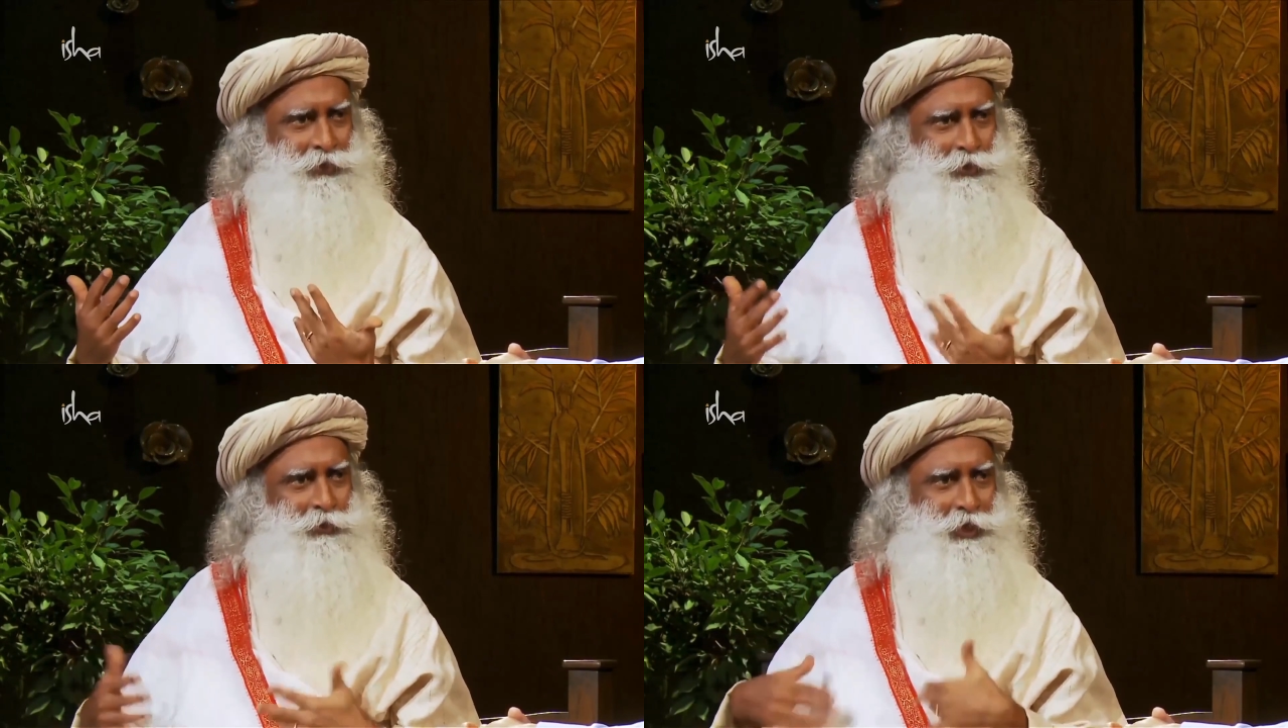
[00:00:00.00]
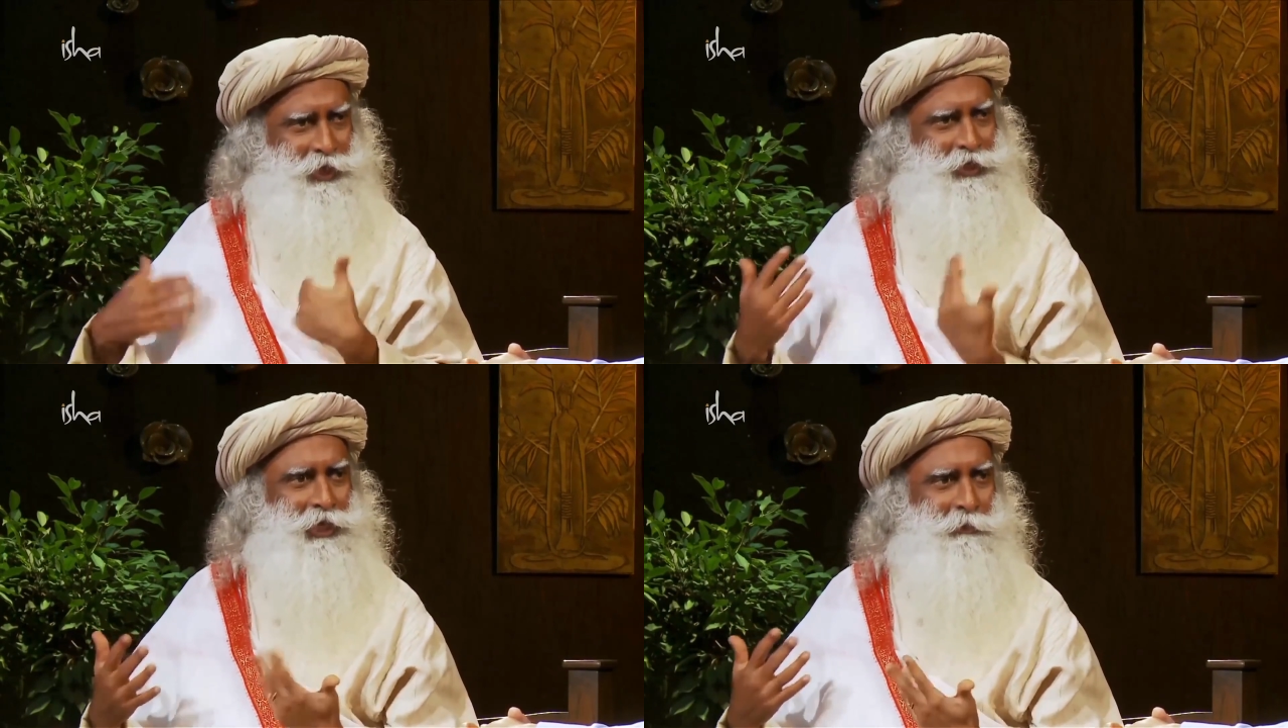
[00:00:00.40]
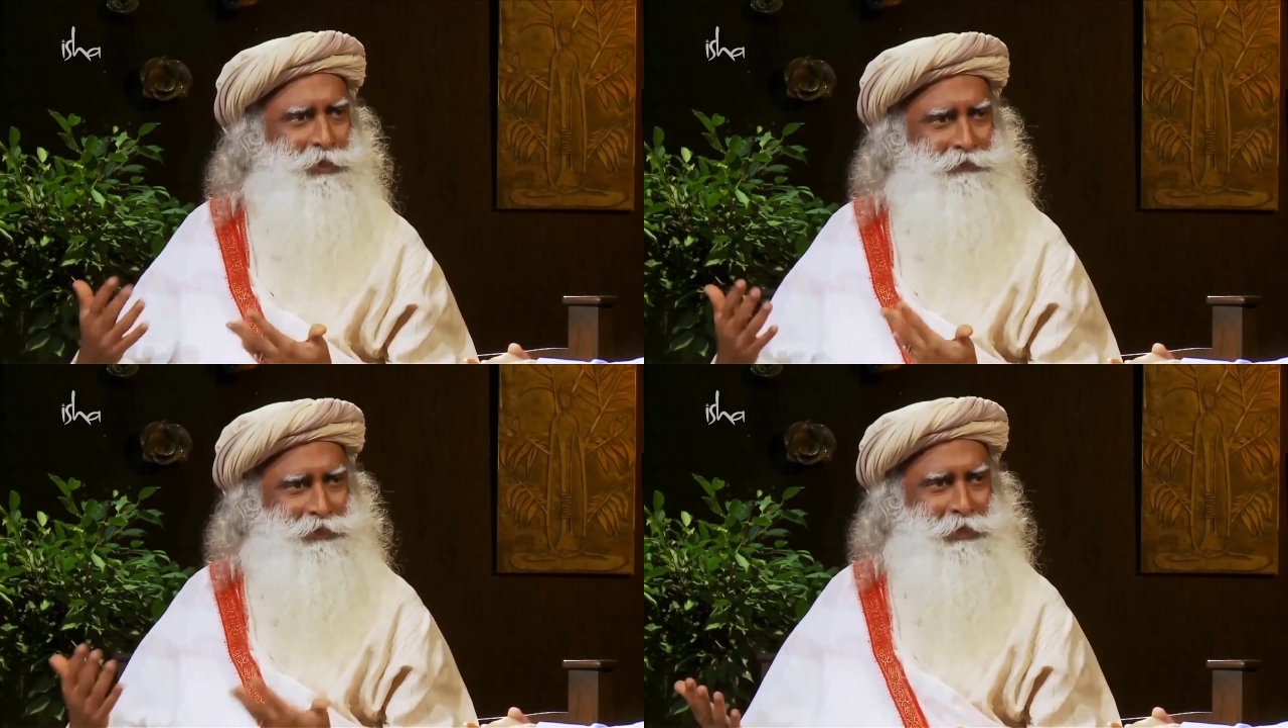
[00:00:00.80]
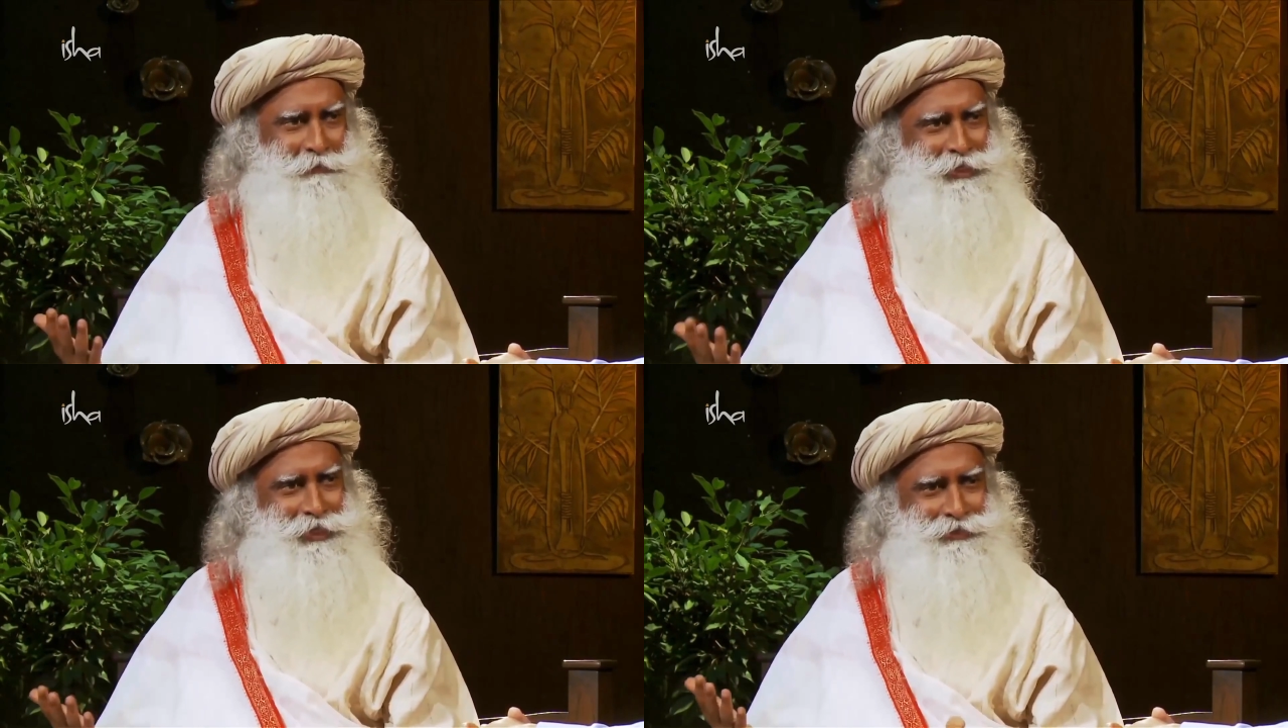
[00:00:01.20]
to create ailments for
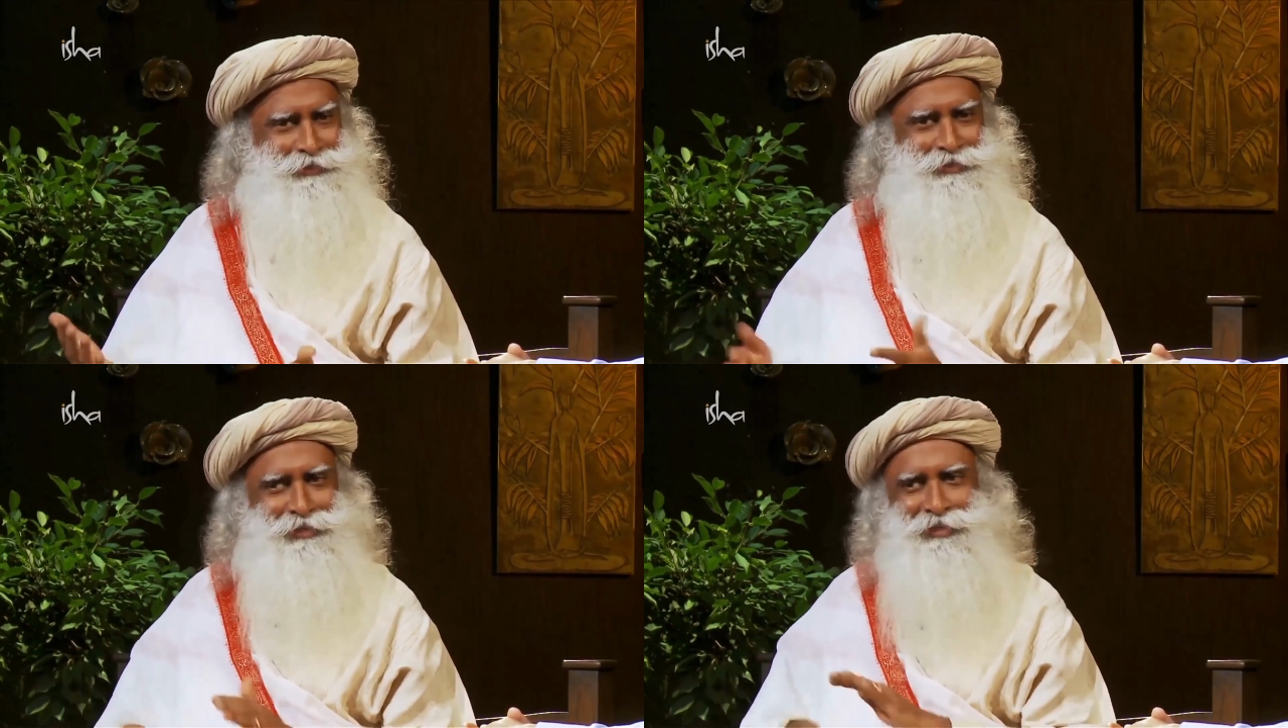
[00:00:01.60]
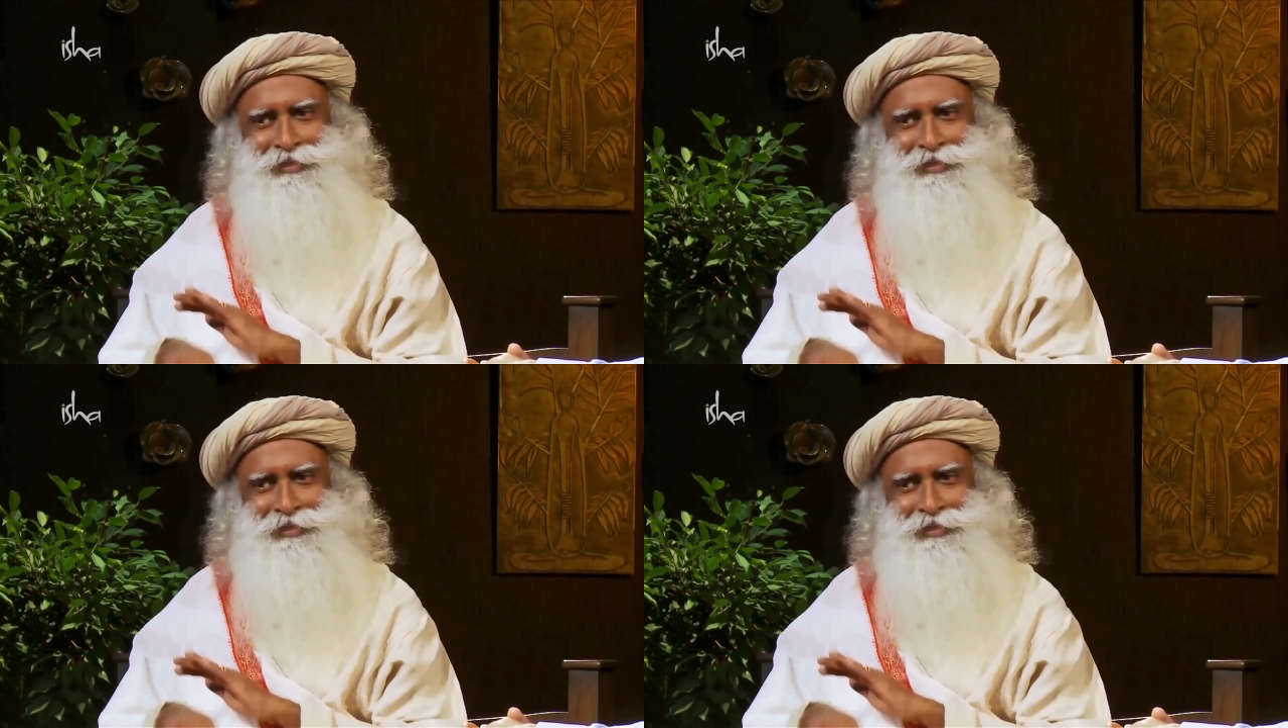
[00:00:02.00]
themselves.